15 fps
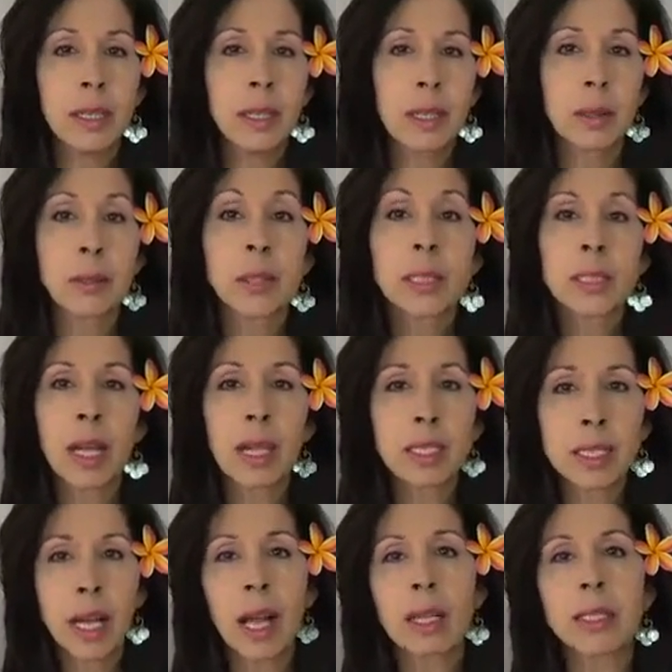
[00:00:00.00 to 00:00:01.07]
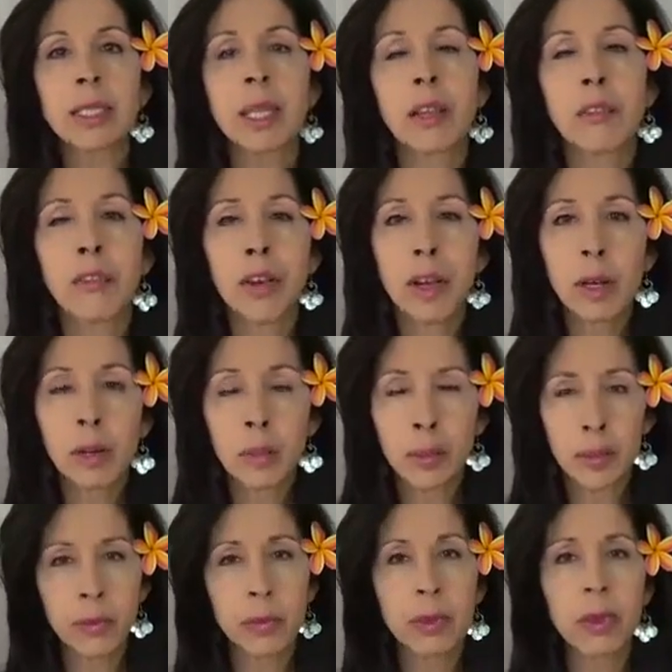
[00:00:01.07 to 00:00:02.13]
besides asking for help
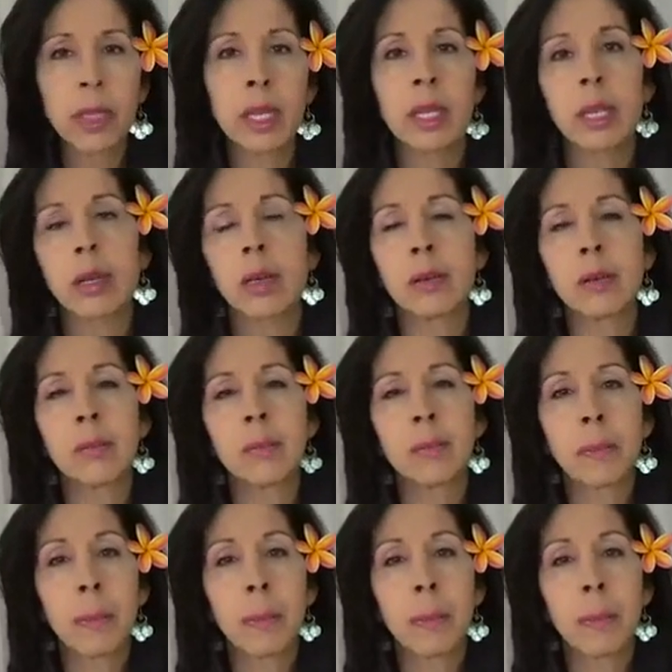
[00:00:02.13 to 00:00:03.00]
if you need help.